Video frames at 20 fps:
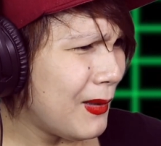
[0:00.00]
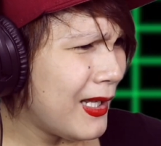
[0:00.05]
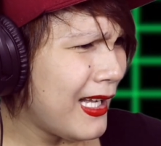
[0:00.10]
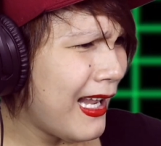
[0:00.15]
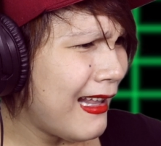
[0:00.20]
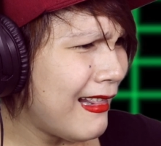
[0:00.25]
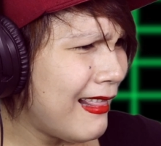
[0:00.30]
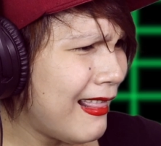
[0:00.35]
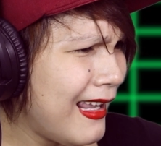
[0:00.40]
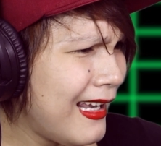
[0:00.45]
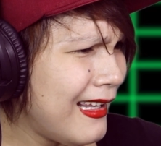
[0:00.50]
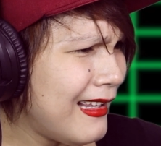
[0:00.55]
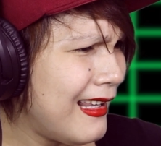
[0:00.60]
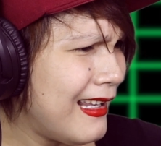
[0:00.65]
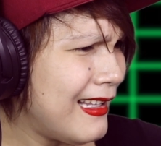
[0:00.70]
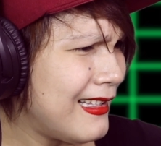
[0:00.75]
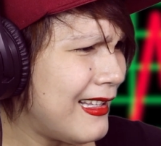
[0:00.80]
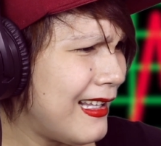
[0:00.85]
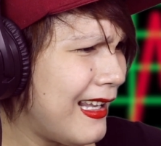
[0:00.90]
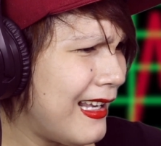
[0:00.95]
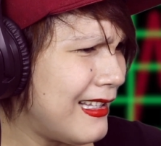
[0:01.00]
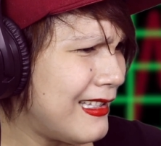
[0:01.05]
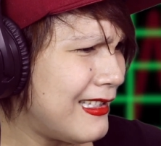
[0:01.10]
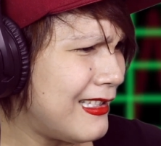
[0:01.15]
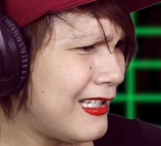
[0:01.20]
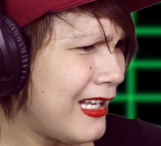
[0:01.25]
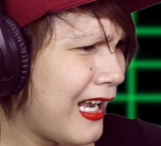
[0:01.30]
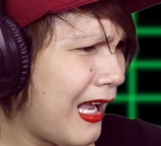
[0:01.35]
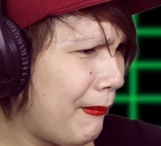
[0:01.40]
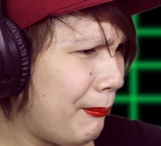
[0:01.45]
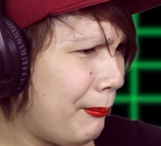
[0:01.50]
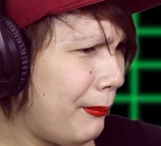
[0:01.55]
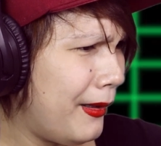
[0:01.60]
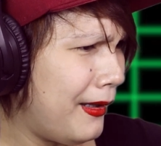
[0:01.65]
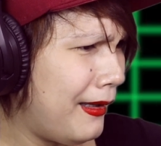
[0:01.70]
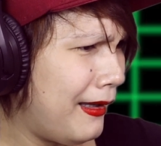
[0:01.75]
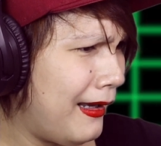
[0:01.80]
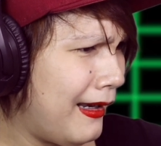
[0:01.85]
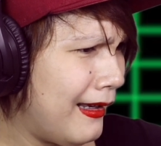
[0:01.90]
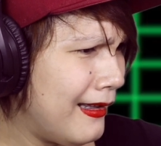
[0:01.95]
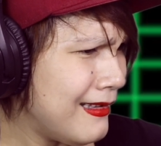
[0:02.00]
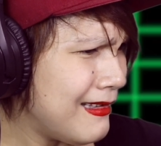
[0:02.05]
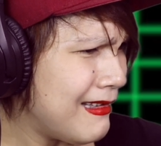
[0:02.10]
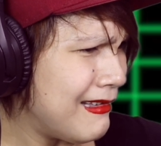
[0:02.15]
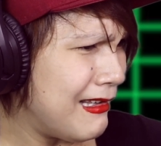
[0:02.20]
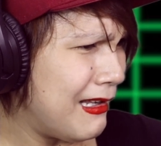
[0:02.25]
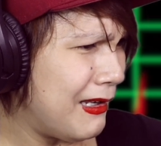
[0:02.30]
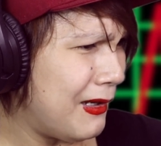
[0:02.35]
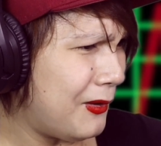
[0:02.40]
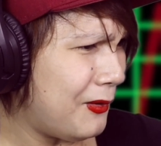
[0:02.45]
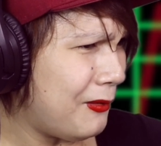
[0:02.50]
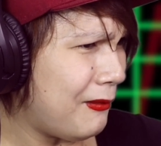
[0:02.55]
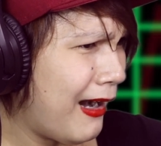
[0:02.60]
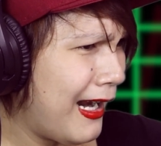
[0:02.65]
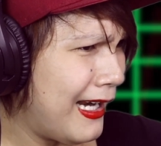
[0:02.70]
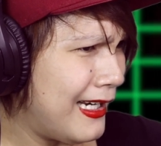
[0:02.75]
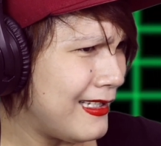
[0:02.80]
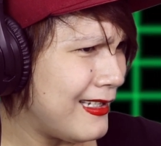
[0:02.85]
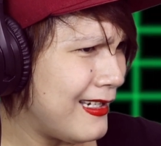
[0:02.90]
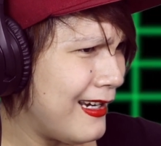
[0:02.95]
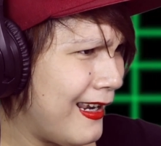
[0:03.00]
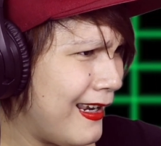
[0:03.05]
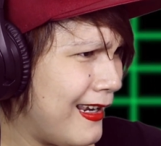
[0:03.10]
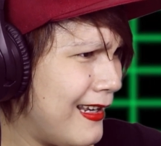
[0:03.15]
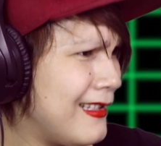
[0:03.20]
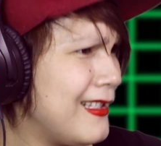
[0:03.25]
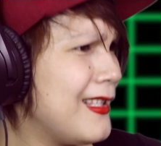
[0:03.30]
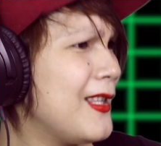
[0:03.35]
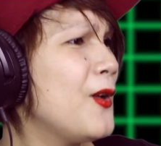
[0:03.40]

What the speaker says: But I think this is Japanese, you know, writing.